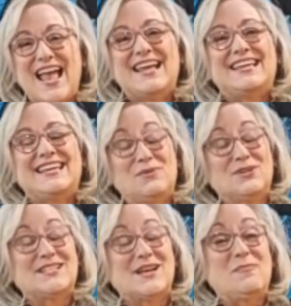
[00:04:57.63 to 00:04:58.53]
He puts
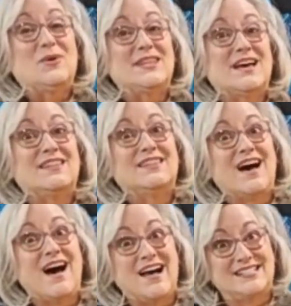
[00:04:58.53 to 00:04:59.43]
up with a
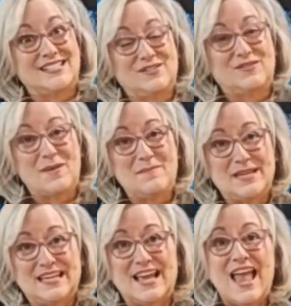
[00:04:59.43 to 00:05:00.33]
lot from
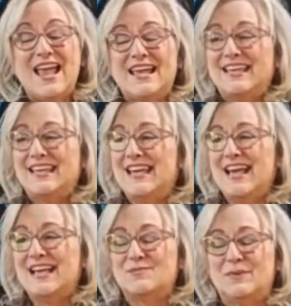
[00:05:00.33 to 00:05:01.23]
me. he
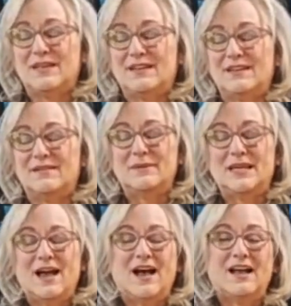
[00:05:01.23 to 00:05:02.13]
has been
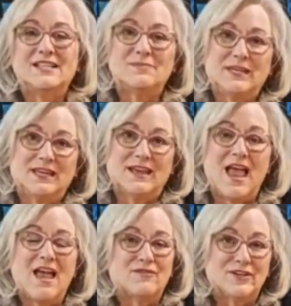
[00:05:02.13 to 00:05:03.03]
behind me
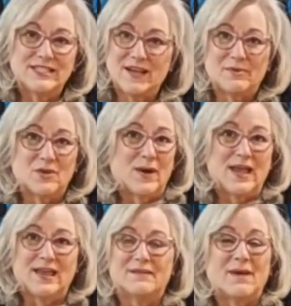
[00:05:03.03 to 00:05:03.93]
every step of the
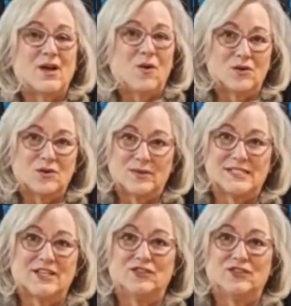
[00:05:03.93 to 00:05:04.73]
way in my whole quilting